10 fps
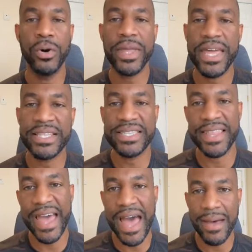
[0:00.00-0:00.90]
Don't get
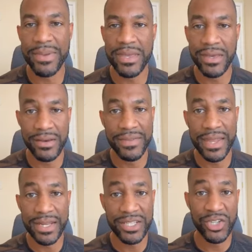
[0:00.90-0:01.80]
into the habit of
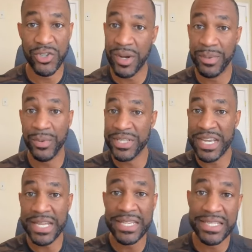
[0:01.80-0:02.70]
getting into trouble,
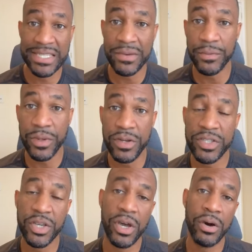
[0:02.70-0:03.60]
which I did several
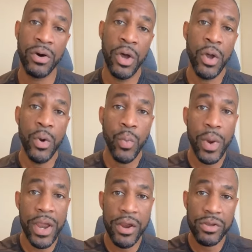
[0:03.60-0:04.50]
years ago,
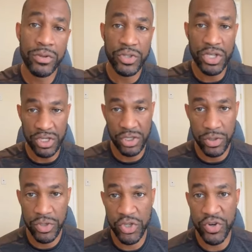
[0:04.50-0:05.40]
where you start
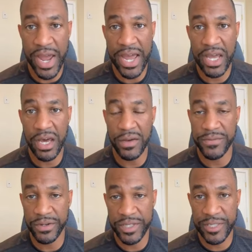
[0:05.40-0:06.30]
to lose track
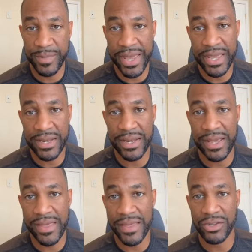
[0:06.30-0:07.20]
of your
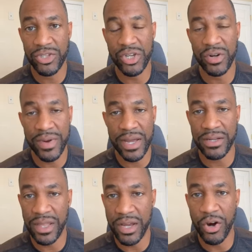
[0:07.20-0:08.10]
spend and then you turn around
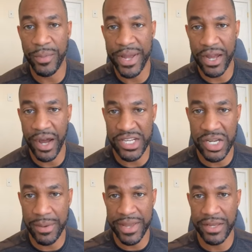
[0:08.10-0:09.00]
and you're like, oh my
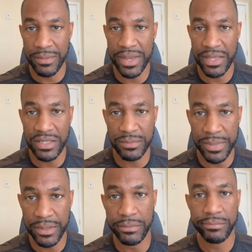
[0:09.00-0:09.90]
gosh, how am I gonna pay this
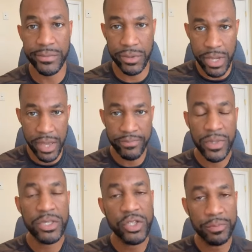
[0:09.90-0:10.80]
bill,
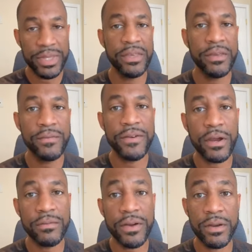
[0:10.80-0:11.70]
okay? So be
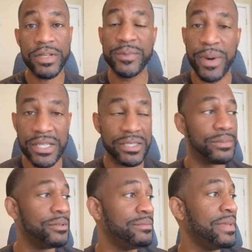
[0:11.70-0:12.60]
very, very
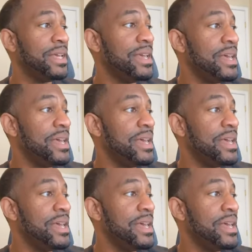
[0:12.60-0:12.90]
responsible.